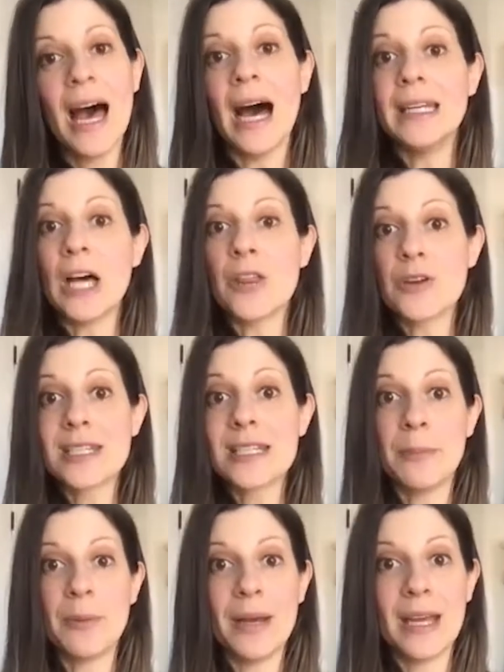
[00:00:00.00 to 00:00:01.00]
Another
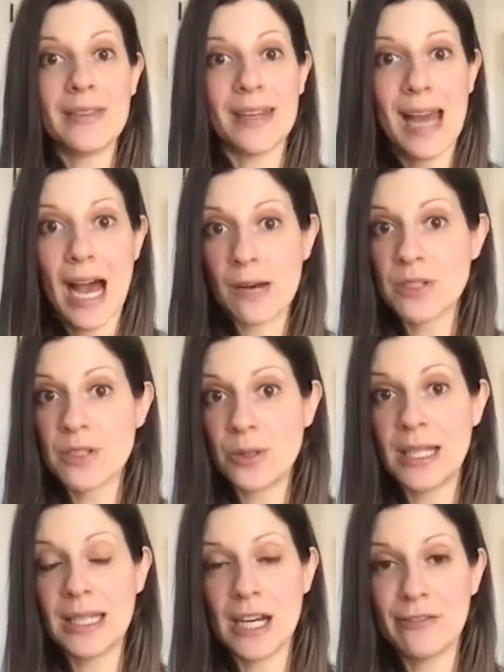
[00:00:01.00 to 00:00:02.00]
supplement that I
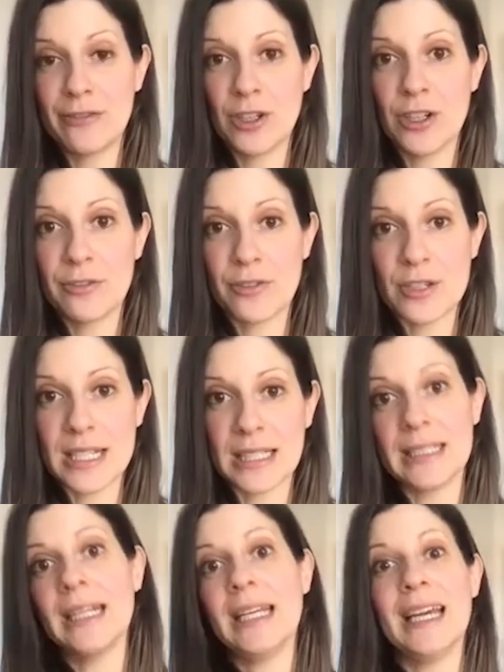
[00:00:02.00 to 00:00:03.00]
absolutely love for
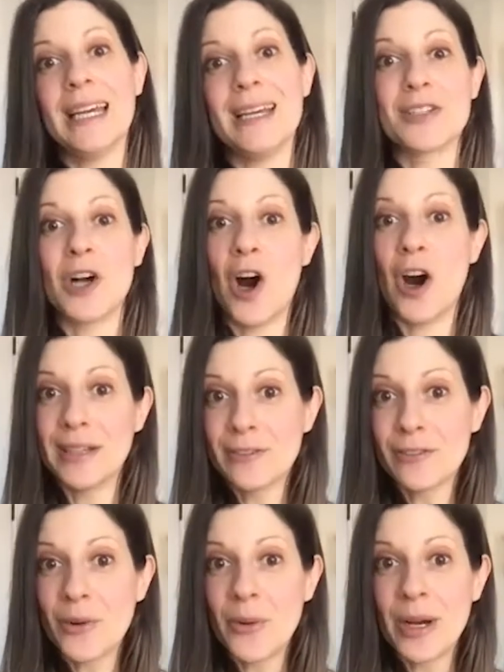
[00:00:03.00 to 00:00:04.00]
fertility is cod
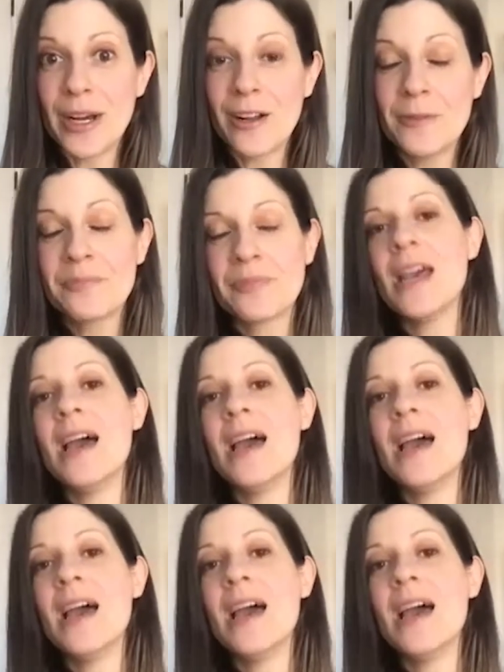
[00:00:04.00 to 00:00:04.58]
liver oil.